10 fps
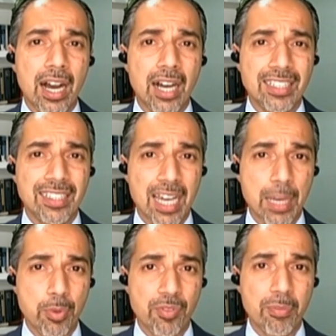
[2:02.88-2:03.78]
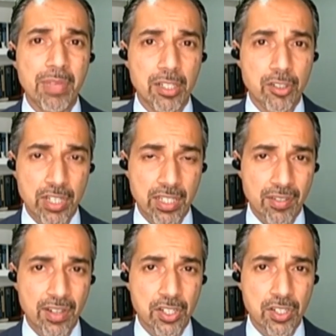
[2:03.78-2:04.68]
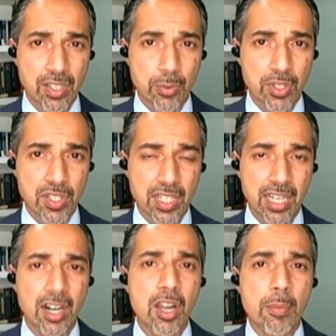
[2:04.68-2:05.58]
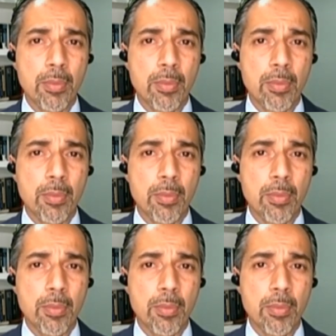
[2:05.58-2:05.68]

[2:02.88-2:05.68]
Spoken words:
the type of military interventions that we're seeing here.